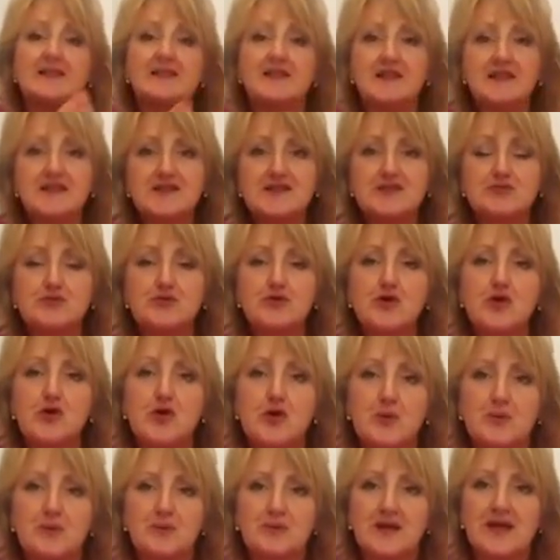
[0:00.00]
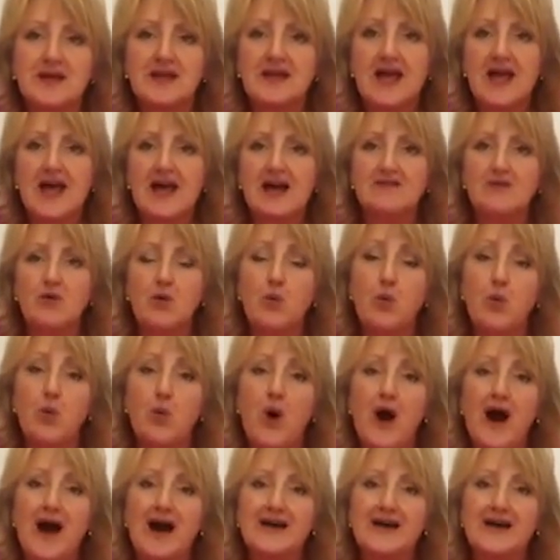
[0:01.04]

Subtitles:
And this room can have